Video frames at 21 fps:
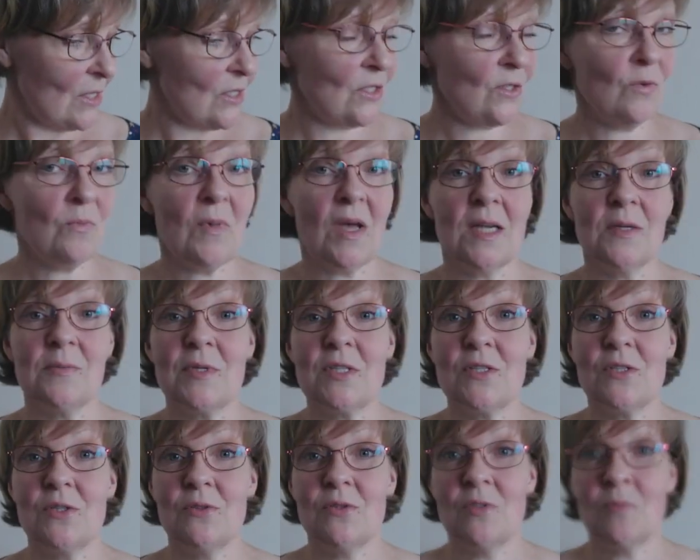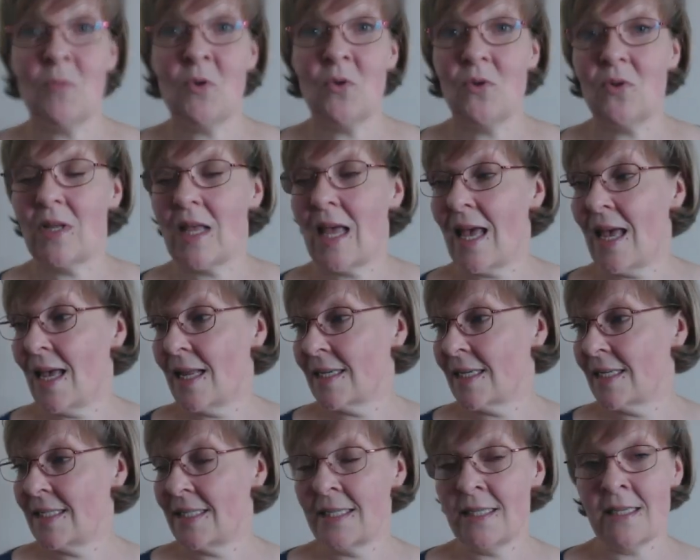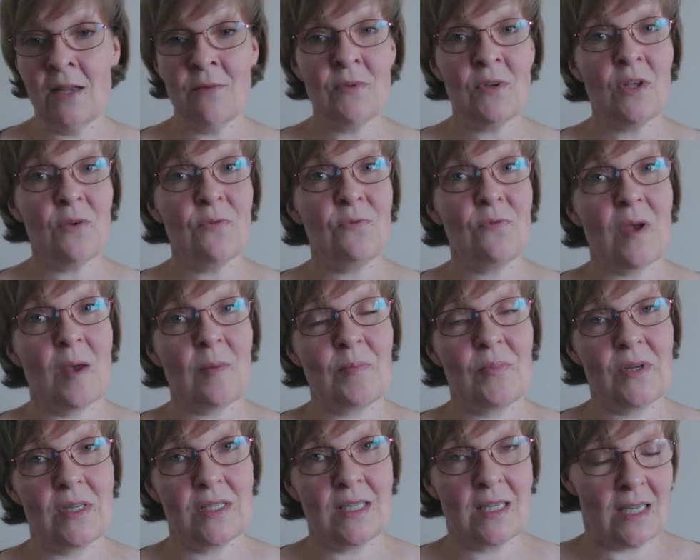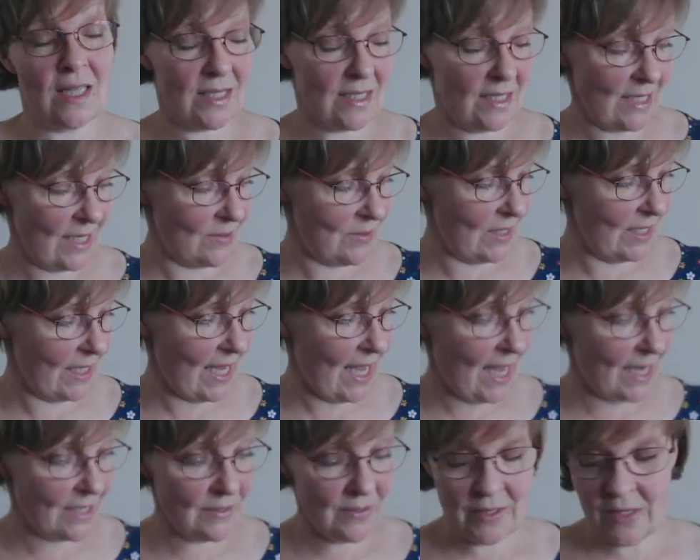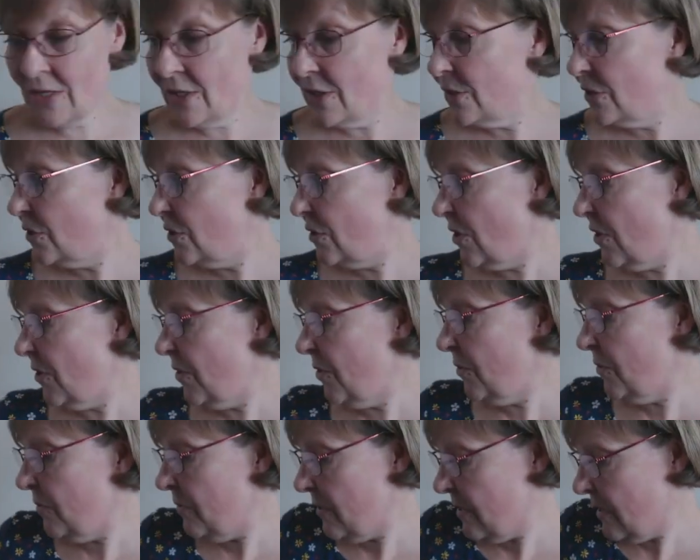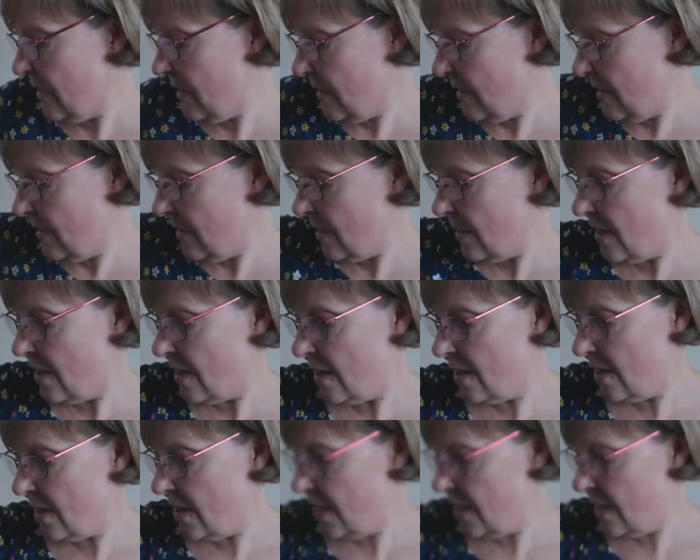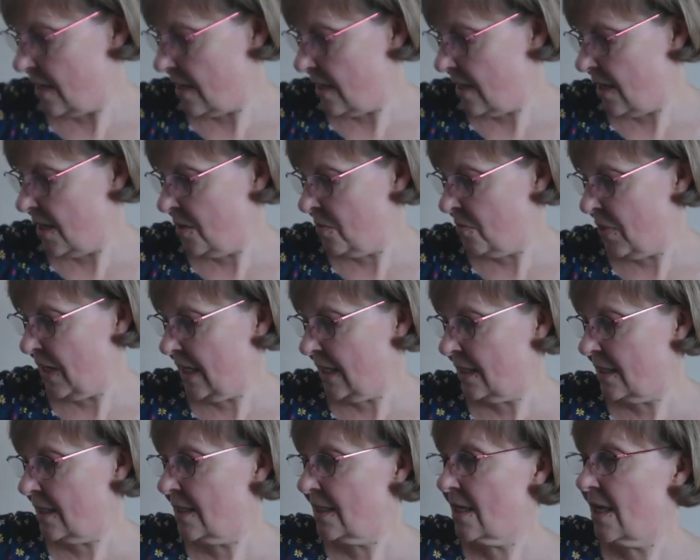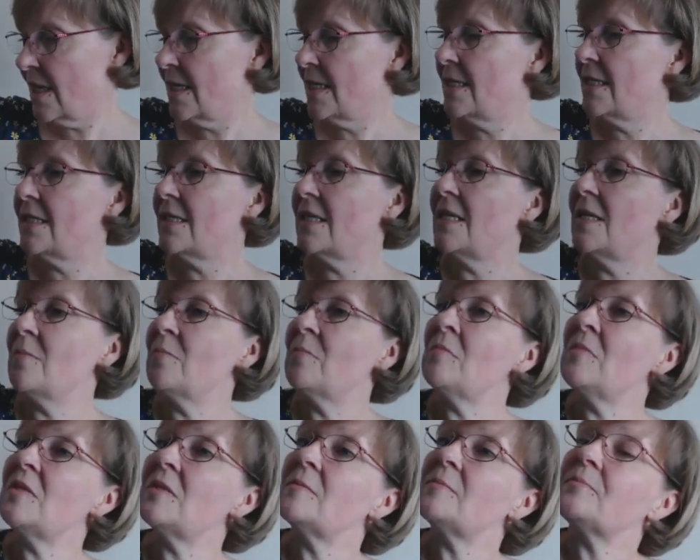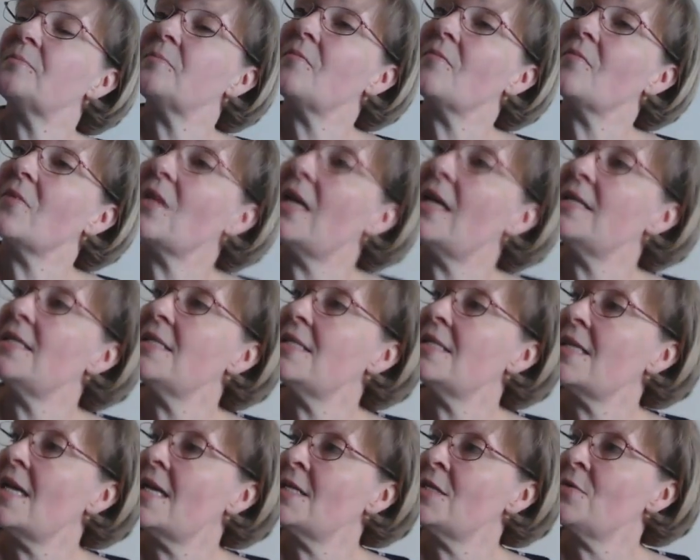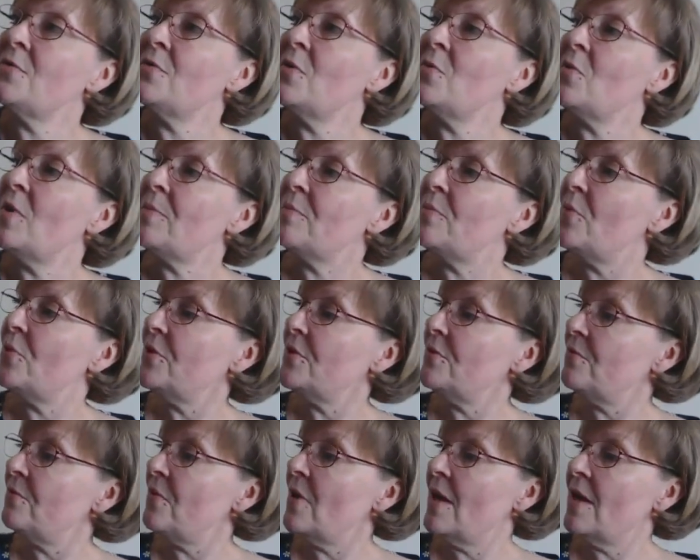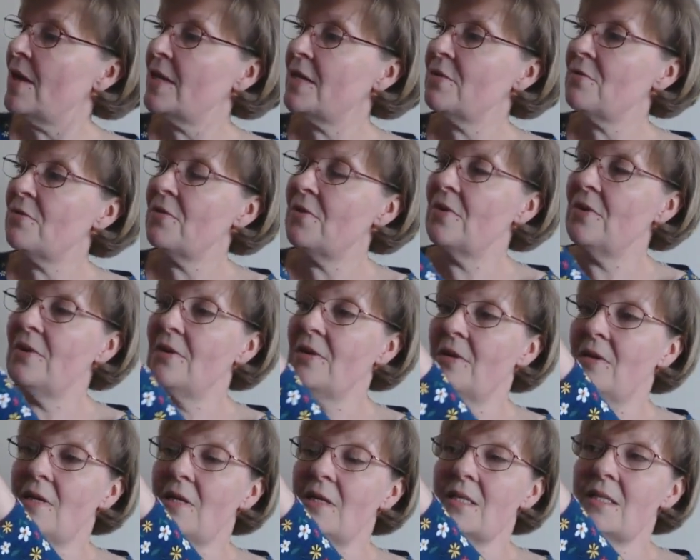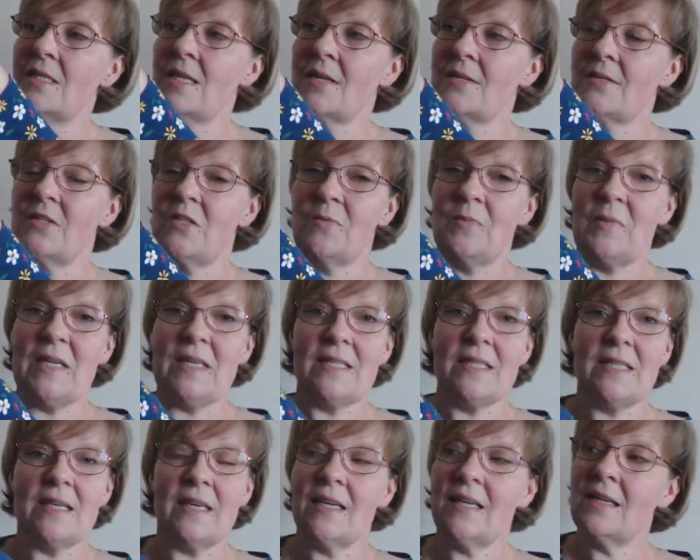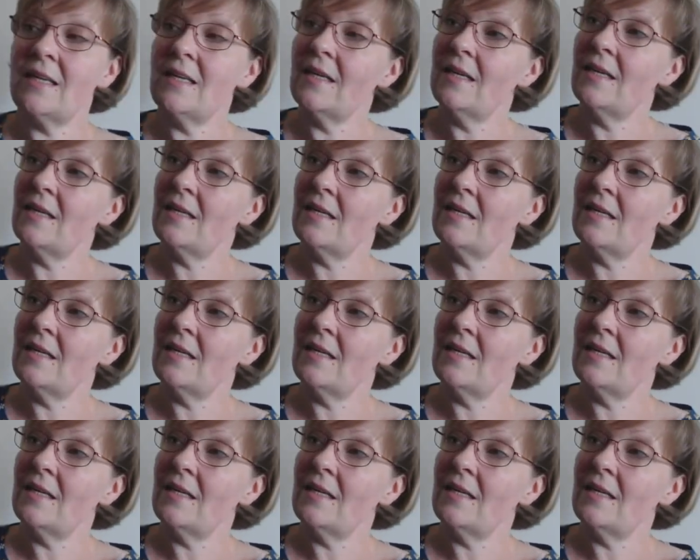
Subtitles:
So mine was too small, and I didn't have enough fabric to cut it out again, so I unpicked the side seams, and instead of a 1.5 centimetre